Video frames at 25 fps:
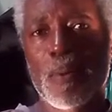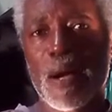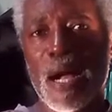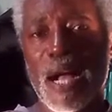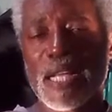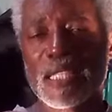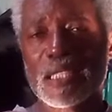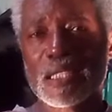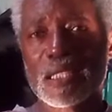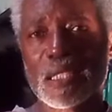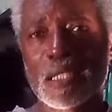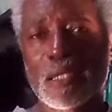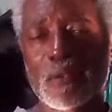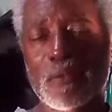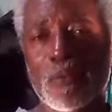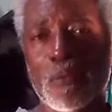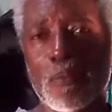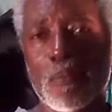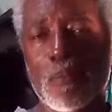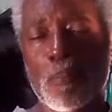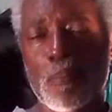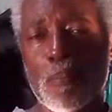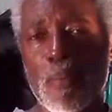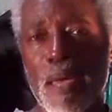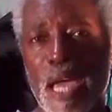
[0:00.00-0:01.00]
positive
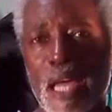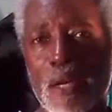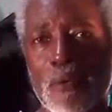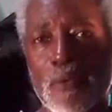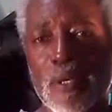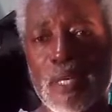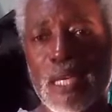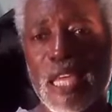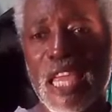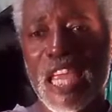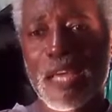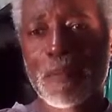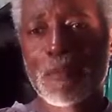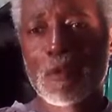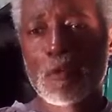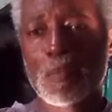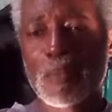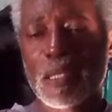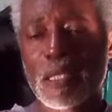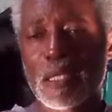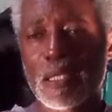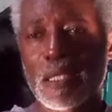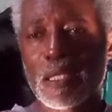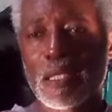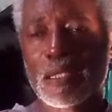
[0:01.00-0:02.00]
battery cable
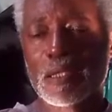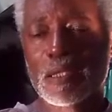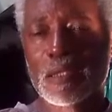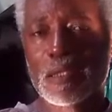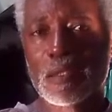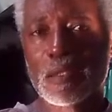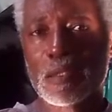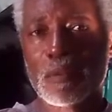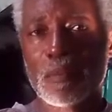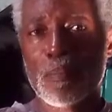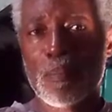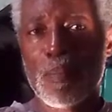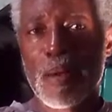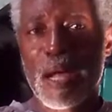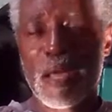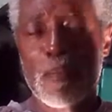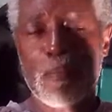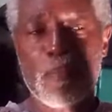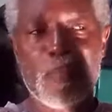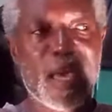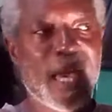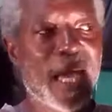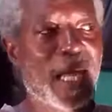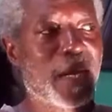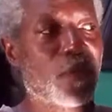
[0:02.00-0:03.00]
because my
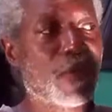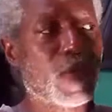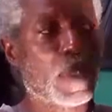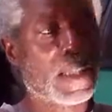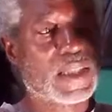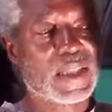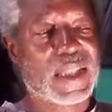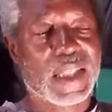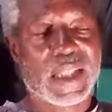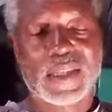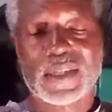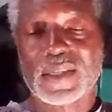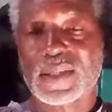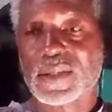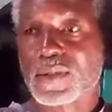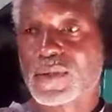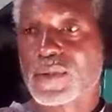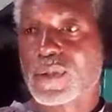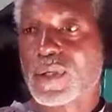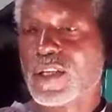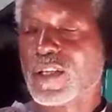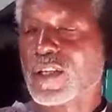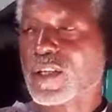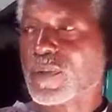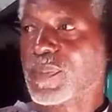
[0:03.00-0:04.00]
battery is in the
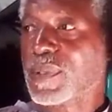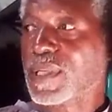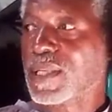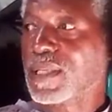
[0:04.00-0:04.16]
trunk,